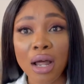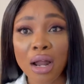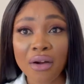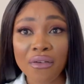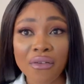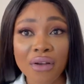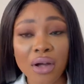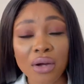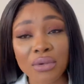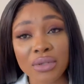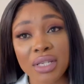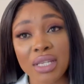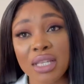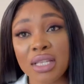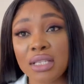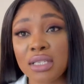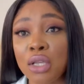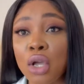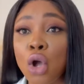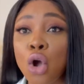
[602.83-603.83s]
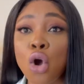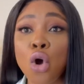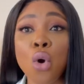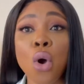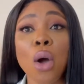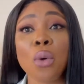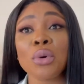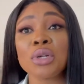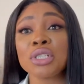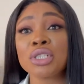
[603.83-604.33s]
around these, oh, I
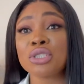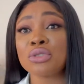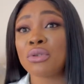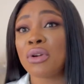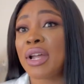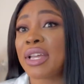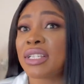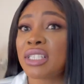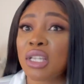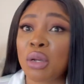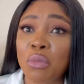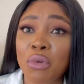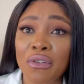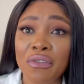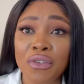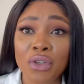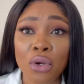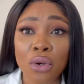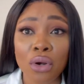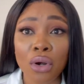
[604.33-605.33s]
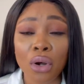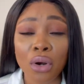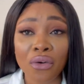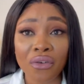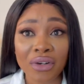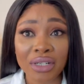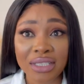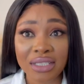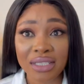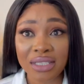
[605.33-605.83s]
want to try some of your
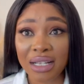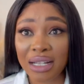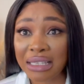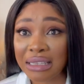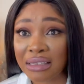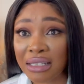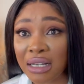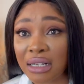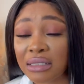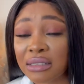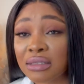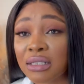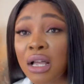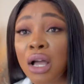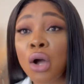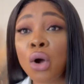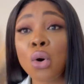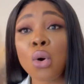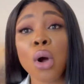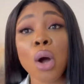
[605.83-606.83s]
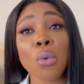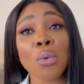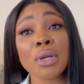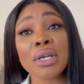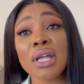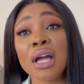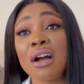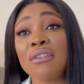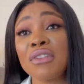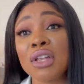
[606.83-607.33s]
Oran sandals, oh, I want
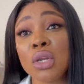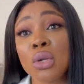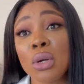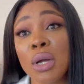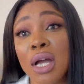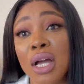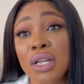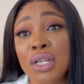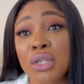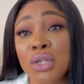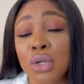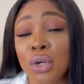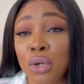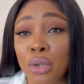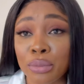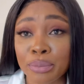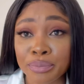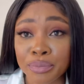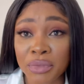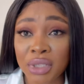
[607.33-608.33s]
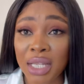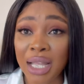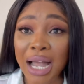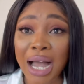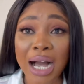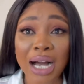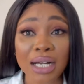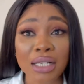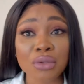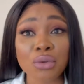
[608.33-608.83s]
to have a look at your
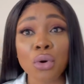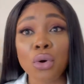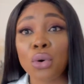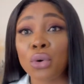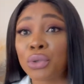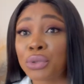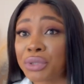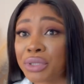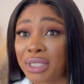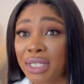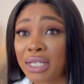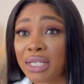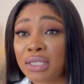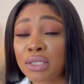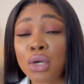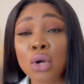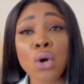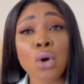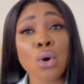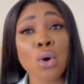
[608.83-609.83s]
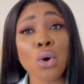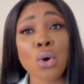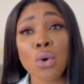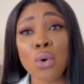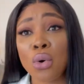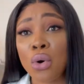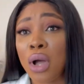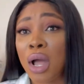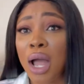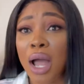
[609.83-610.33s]
card holders,
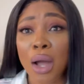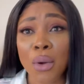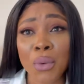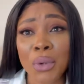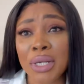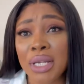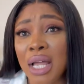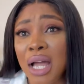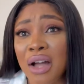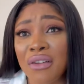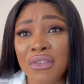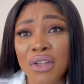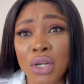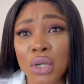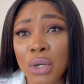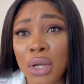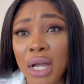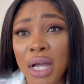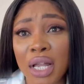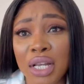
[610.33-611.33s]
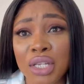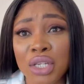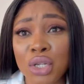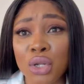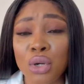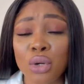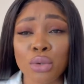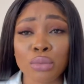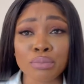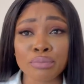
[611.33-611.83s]
oh, I want to have a look at
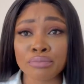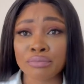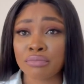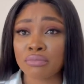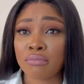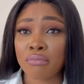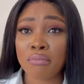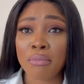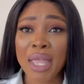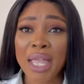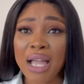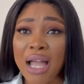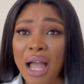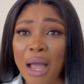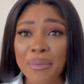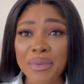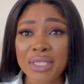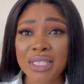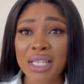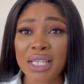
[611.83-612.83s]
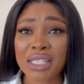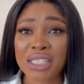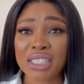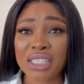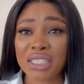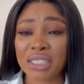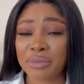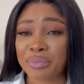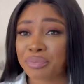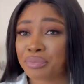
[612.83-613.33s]
your makeup
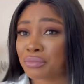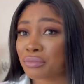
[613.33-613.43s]
section.